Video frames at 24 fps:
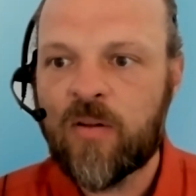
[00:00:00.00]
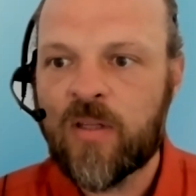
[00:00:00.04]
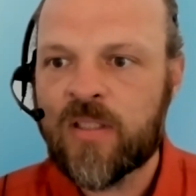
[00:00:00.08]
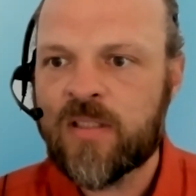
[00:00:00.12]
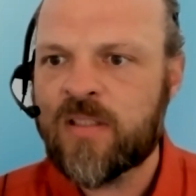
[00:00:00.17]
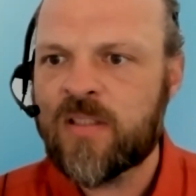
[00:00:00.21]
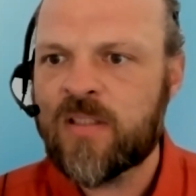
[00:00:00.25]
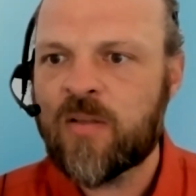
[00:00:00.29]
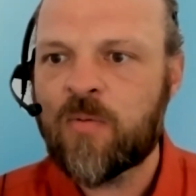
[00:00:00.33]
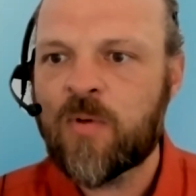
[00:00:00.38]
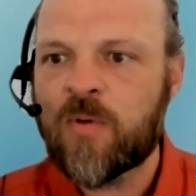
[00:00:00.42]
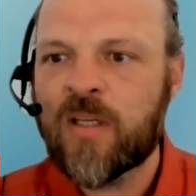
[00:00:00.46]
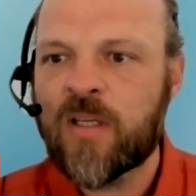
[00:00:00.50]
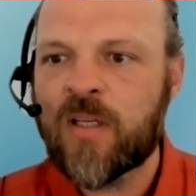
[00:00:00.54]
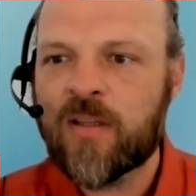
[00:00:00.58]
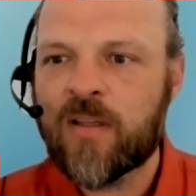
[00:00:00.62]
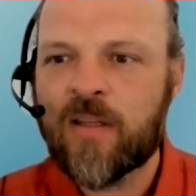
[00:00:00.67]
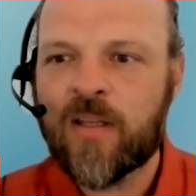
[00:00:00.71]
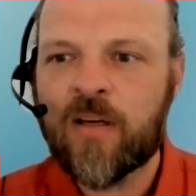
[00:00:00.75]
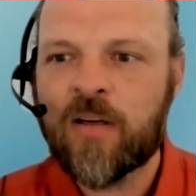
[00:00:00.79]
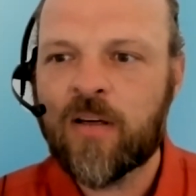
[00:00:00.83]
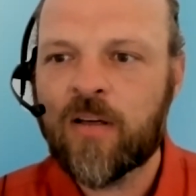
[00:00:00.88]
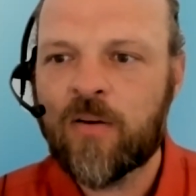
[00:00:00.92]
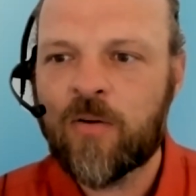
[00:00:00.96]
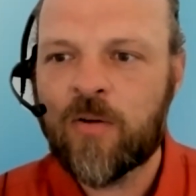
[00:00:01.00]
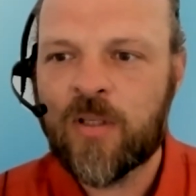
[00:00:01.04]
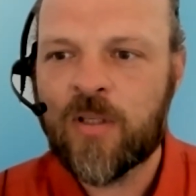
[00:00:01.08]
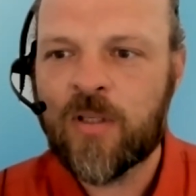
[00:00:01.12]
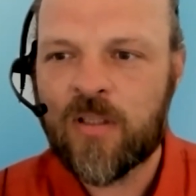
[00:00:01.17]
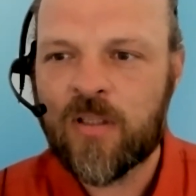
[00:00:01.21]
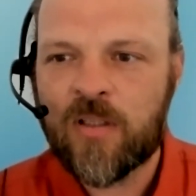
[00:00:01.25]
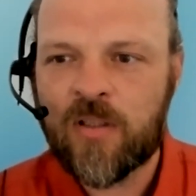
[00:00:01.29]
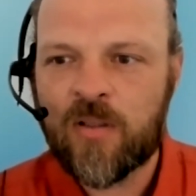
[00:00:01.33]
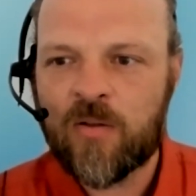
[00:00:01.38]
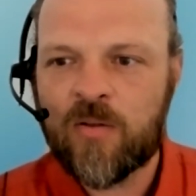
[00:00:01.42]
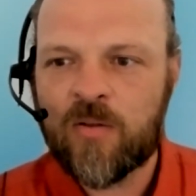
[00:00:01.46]
Let's see what they're going
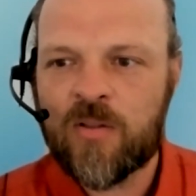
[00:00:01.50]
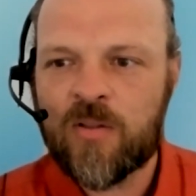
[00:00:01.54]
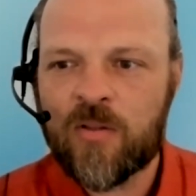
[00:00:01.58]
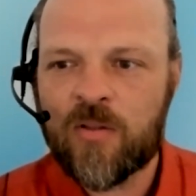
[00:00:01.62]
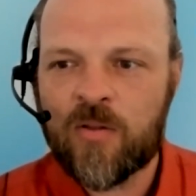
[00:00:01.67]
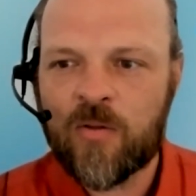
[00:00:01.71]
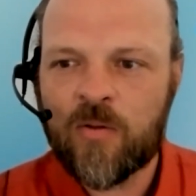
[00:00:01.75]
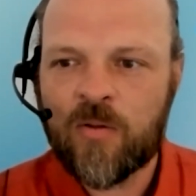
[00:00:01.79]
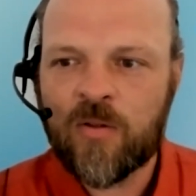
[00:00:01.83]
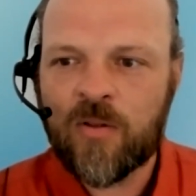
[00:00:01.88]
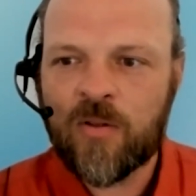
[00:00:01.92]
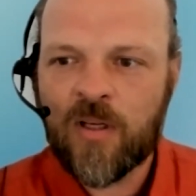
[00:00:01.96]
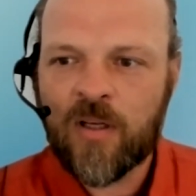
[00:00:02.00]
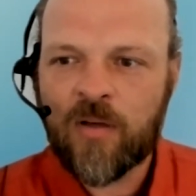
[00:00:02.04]
to do too.